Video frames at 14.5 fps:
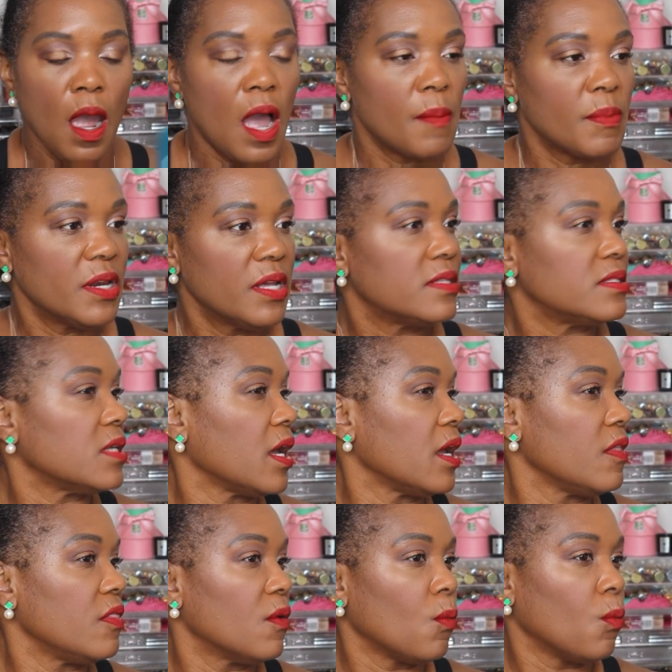I'm going to
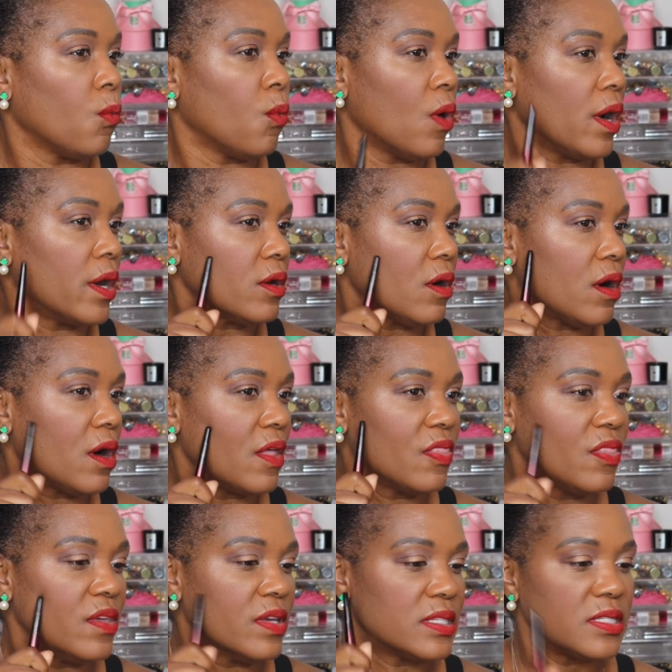say the one
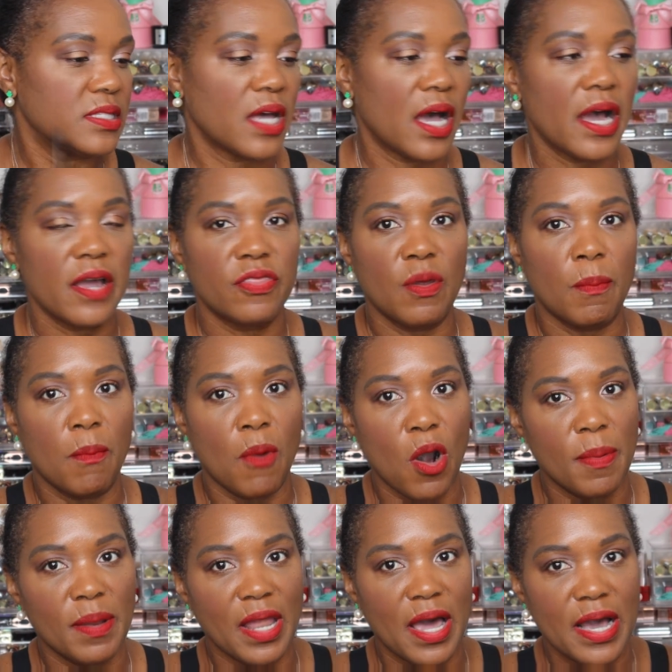on this side, the
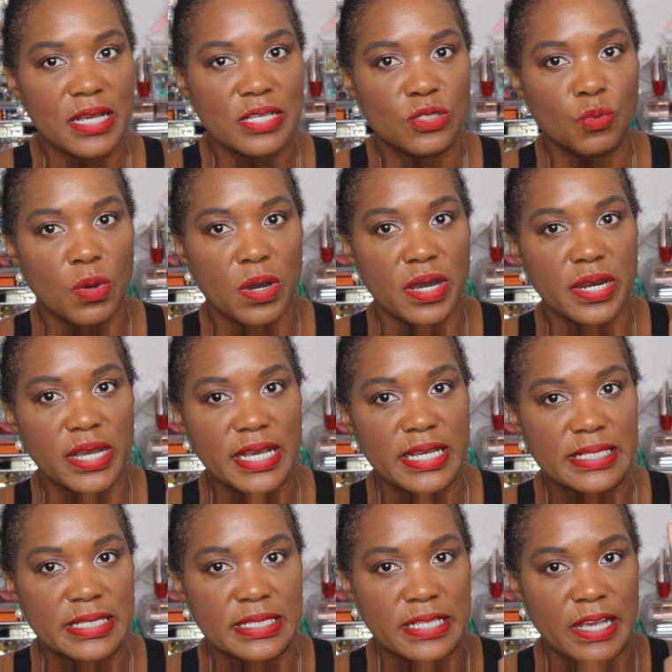marbleized one,
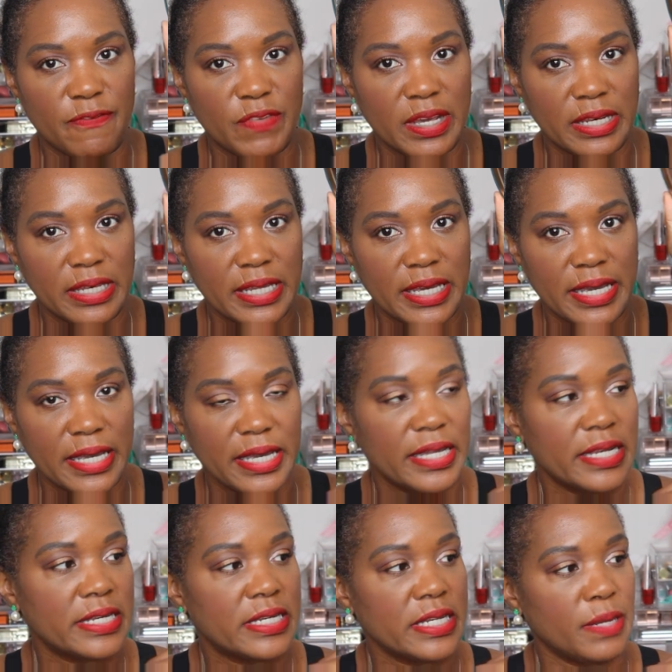is
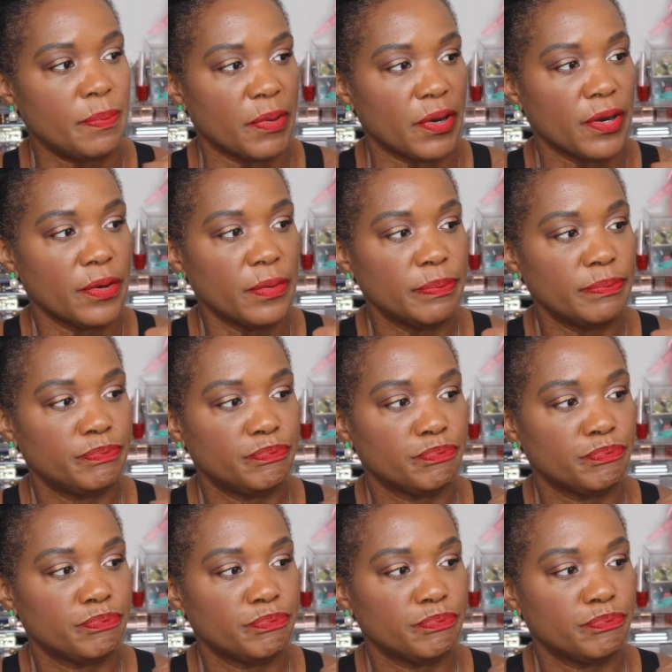definitely deeper